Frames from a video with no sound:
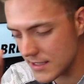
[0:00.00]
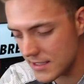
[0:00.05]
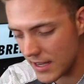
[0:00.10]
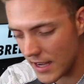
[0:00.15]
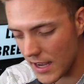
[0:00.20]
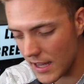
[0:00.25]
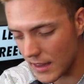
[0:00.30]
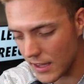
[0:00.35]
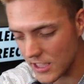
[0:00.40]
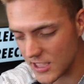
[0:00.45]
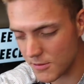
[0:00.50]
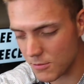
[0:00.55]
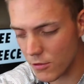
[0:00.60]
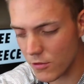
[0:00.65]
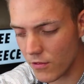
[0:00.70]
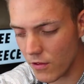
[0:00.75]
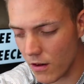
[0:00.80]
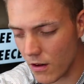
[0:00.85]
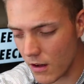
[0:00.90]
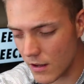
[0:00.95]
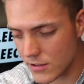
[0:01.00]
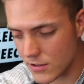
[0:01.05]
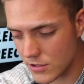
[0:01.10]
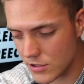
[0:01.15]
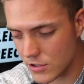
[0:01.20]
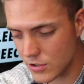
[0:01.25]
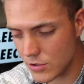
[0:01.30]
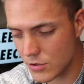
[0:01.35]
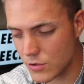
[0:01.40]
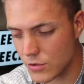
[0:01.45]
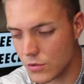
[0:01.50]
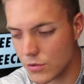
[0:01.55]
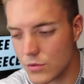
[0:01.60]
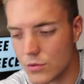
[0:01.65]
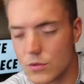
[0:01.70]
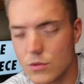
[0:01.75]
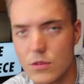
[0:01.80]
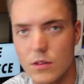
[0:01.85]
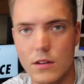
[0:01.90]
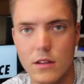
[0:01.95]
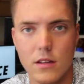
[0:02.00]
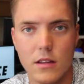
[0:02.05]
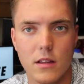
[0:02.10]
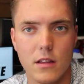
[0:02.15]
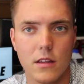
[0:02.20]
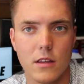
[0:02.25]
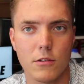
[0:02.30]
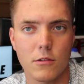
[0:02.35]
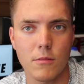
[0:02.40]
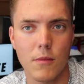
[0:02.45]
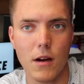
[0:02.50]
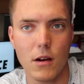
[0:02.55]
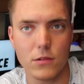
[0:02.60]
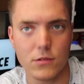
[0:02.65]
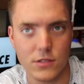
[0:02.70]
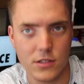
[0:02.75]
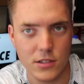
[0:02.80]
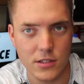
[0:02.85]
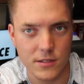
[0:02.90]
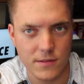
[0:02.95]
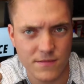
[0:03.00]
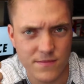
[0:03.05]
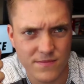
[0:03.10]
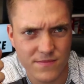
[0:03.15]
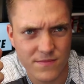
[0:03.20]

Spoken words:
said, let's move on to the remote.